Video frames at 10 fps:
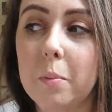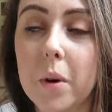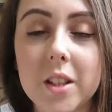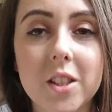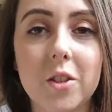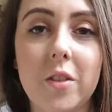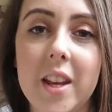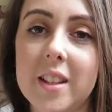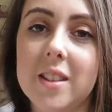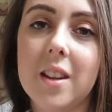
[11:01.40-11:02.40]
the button on
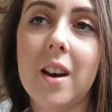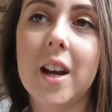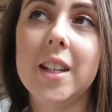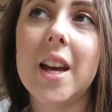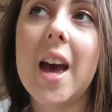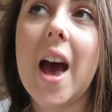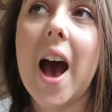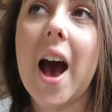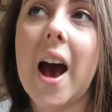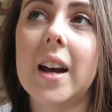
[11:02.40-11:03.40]
the inside,
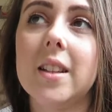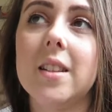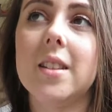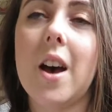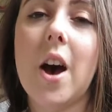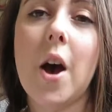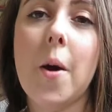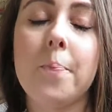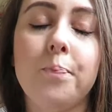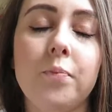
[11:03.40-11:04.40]
and
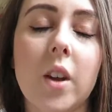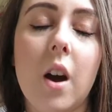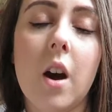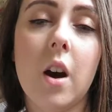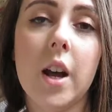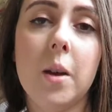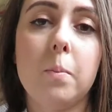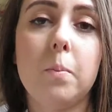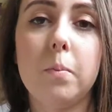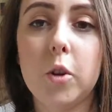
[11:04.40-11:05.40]
I
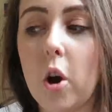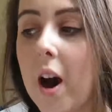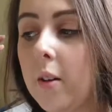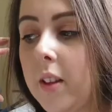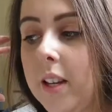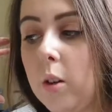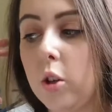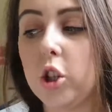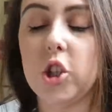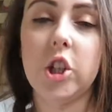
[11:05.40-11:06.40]
got out the little
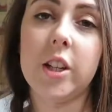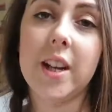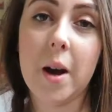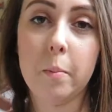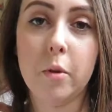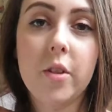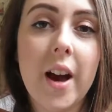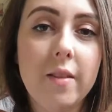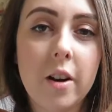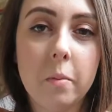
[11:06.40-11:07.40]
cushion and put
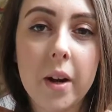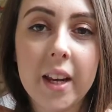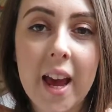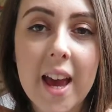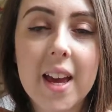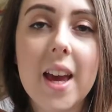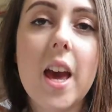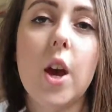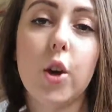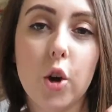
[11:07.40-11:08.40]
that around my neck,
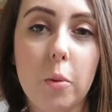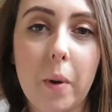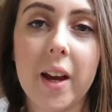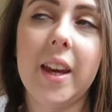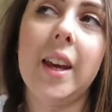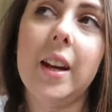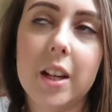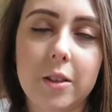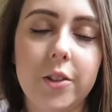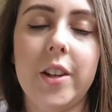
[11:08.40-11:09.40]
got back in,
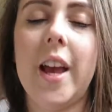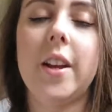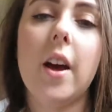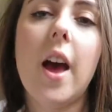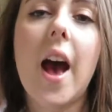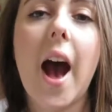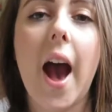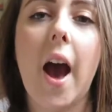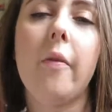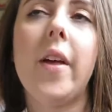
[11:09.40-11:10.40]
closed the lid,
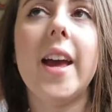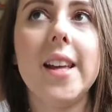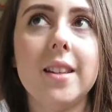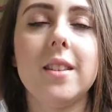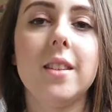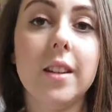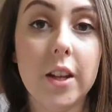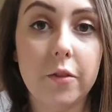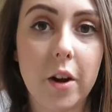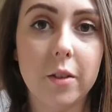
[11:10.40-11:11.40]
and that
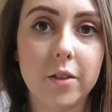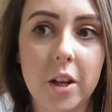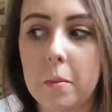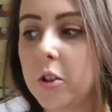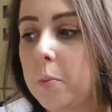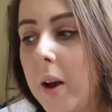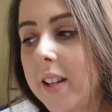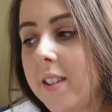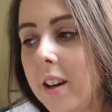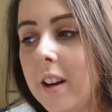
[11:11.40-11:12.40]
instantly felt so much
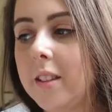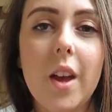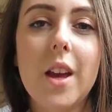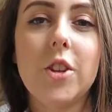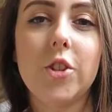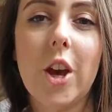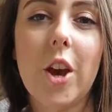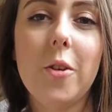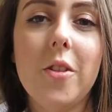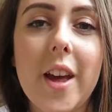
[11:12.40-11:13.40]
better.
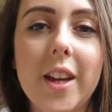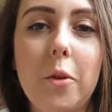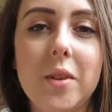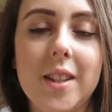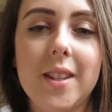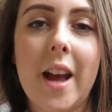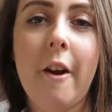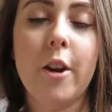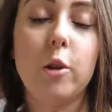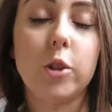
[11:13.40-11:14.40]
So then I was in
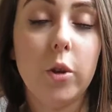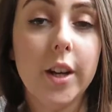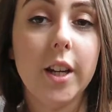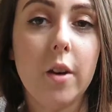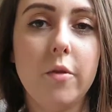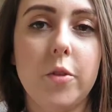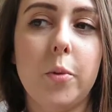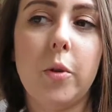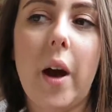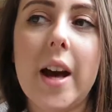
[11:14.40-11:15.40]
there and I was quite
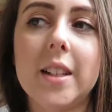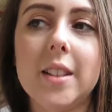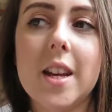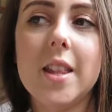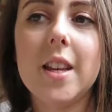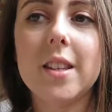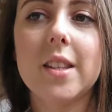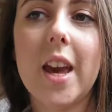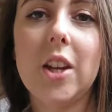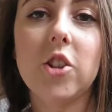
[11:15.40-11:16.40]
comfortable, and at this
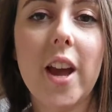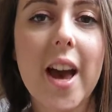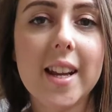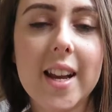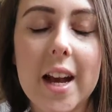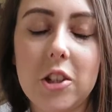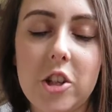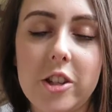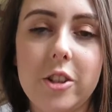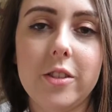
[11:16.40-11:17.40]
stage I hadn't
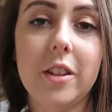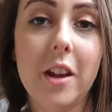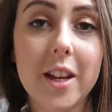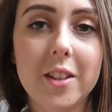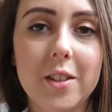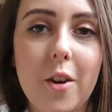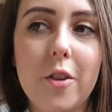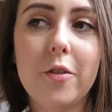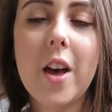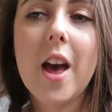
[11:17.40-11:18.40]
actually turned the lights
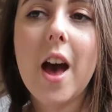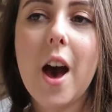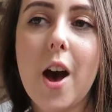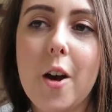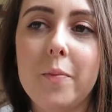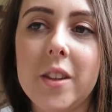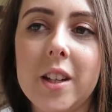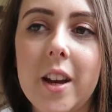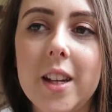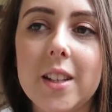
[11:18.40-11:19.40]
off. The
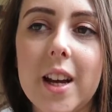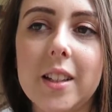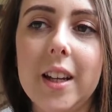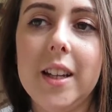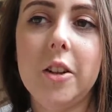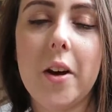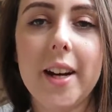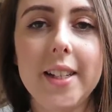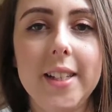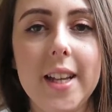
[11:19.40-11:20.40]
lights had like little
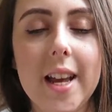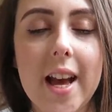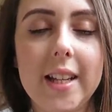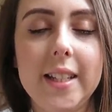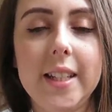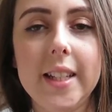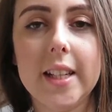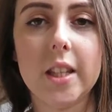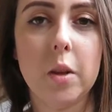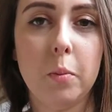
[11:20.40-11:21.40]

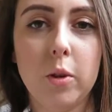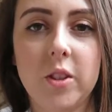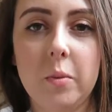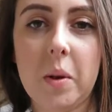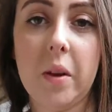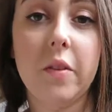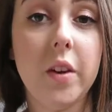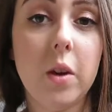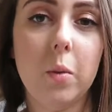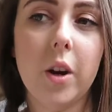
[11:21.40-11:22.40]
LEDs at the bottom where my
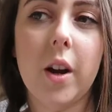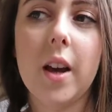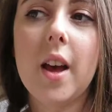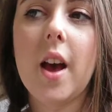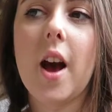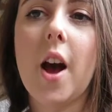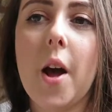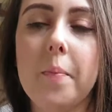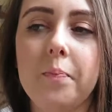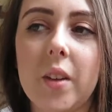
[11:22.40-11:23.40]
feet were,
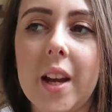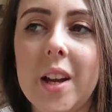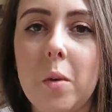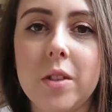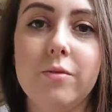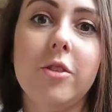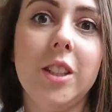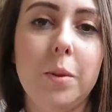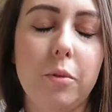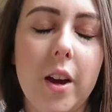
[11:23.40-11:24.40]
and it wasn't
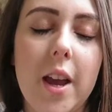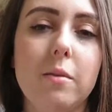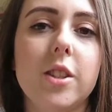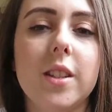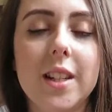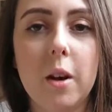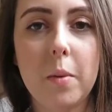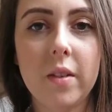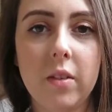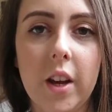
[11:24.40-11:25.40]
really bright, it was just a little
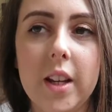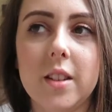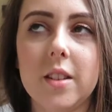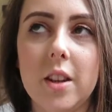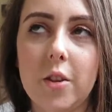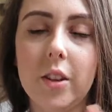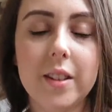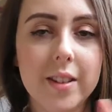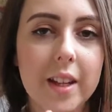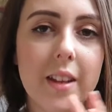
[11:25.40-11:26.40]
bit of light so you
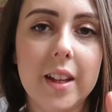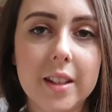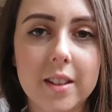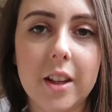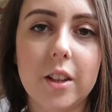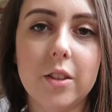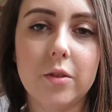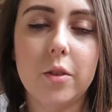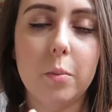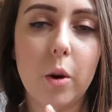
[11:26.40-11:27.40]
could see the inside
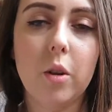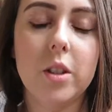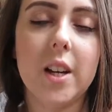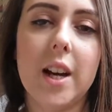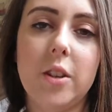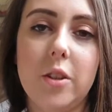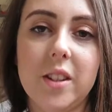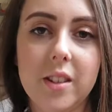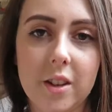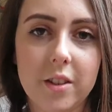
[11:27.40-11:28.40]
of the pod and you
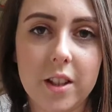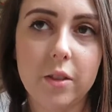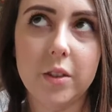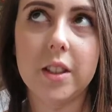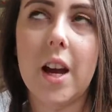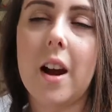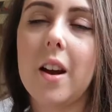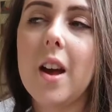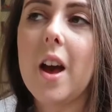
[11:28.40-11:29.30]
could see yourself in there.